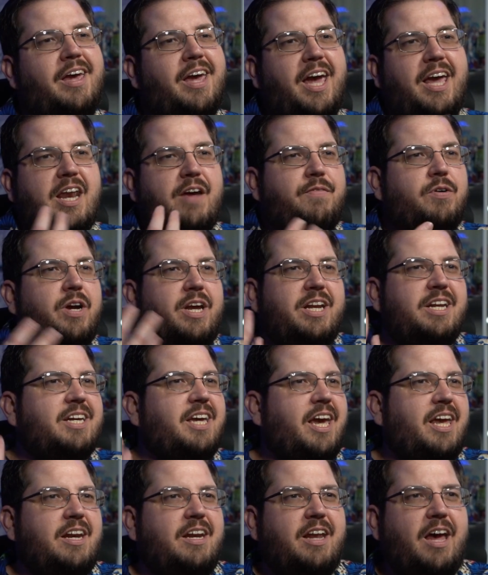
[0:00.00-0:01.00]
It never
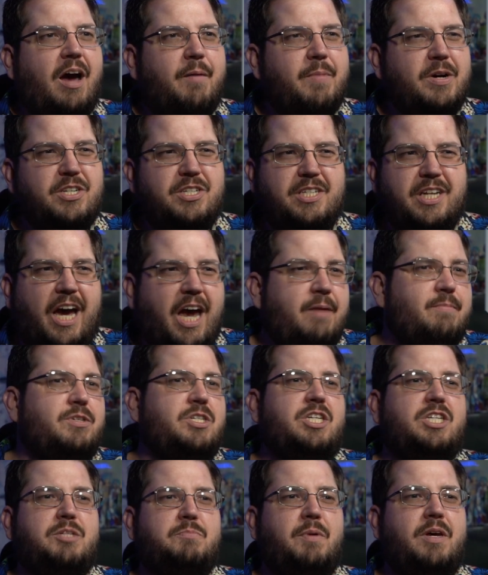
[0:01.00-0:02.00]
indicated how much time
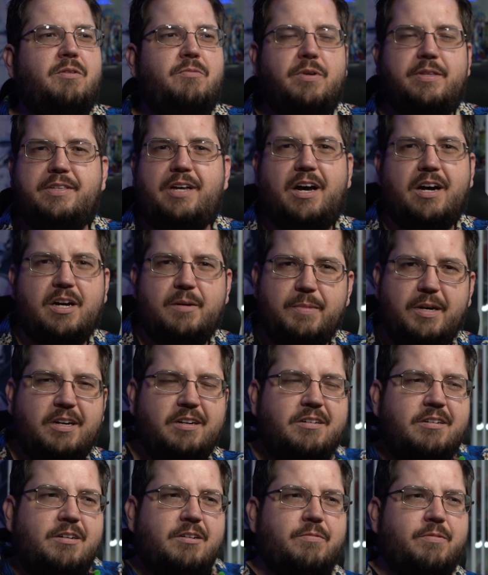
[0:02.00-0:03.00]
she spent with Takuma,